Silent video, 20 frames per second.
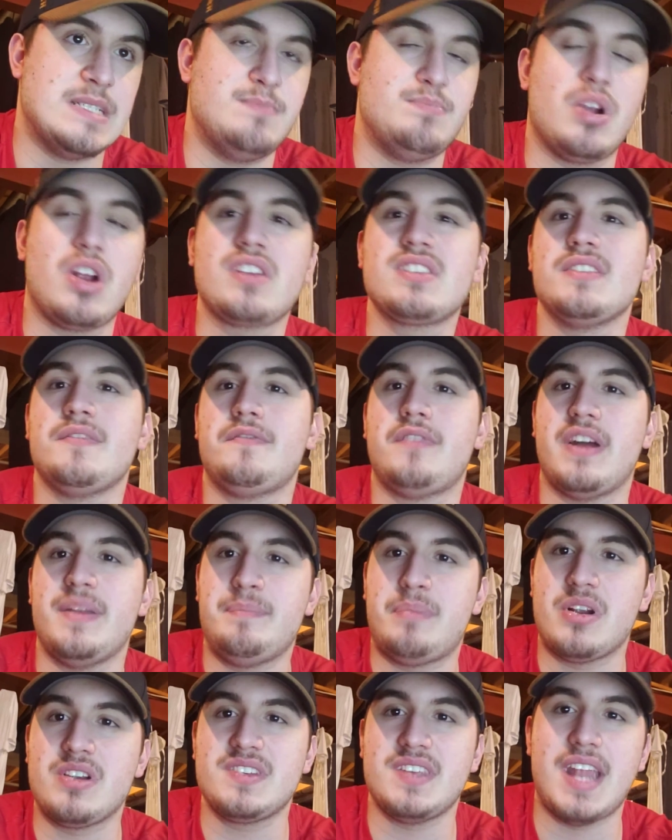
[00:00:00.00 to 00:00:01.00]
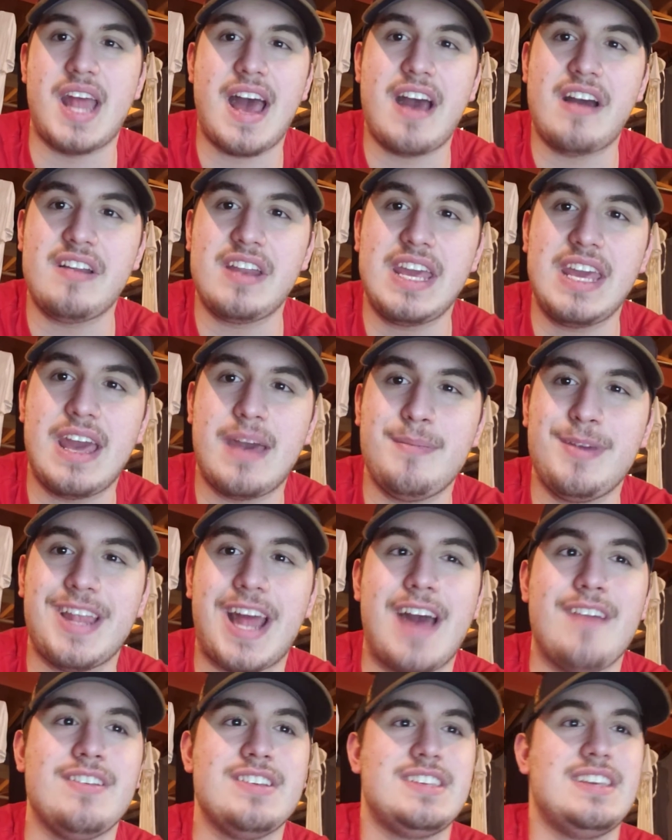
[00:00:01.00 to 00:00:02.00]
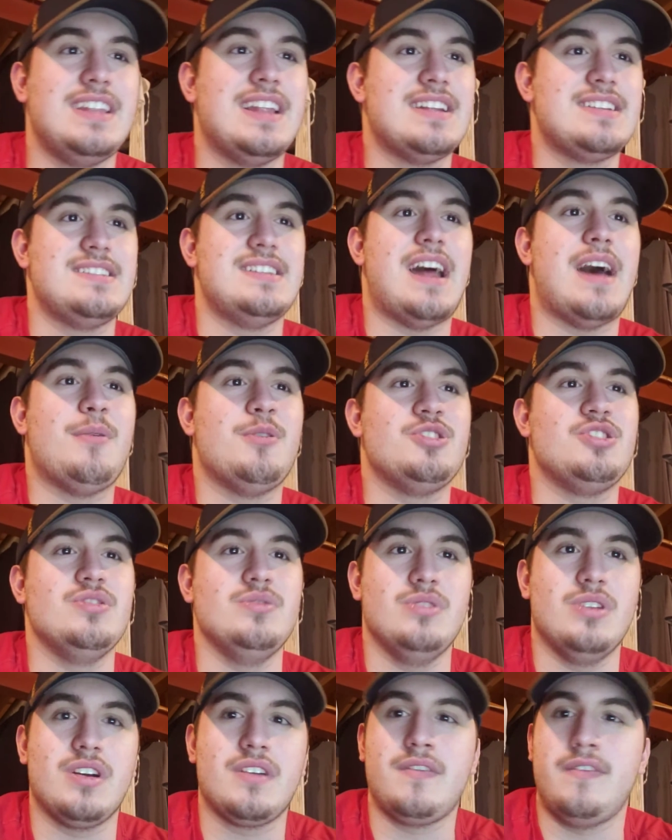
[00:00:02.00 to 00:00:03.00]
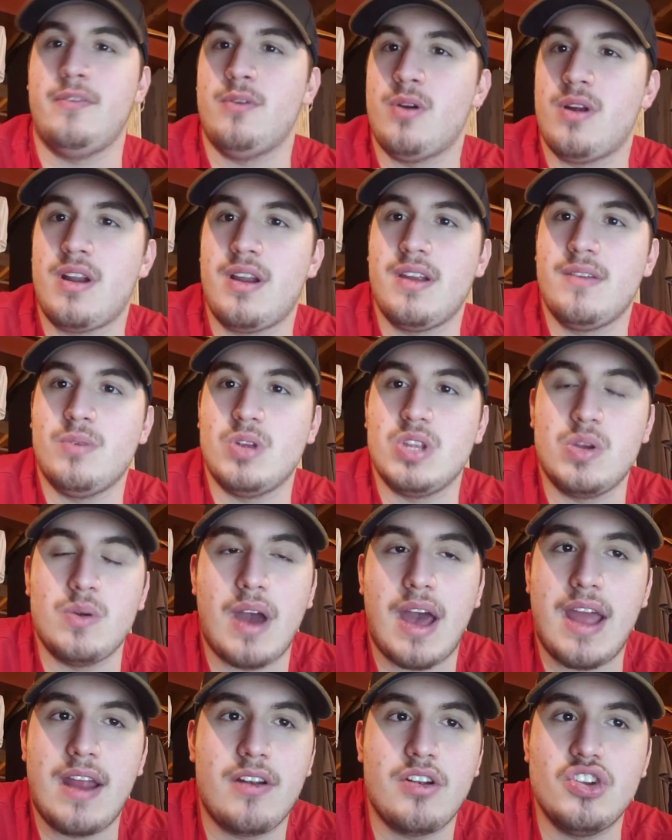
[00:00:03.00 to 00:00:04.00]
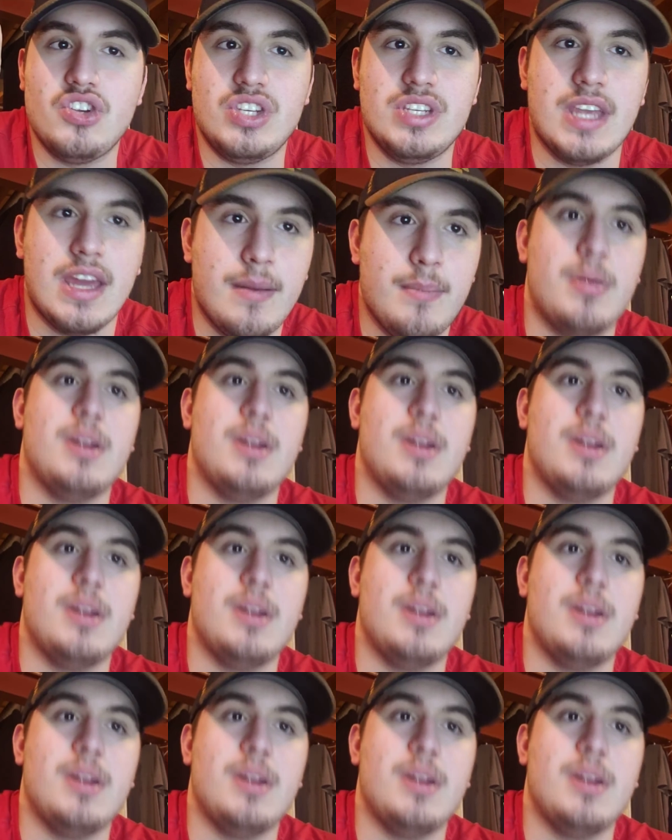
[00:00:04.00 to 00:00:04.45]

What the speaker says: Burke's a fun personality. I mean, obviously that's not what you look for when you hire a GM,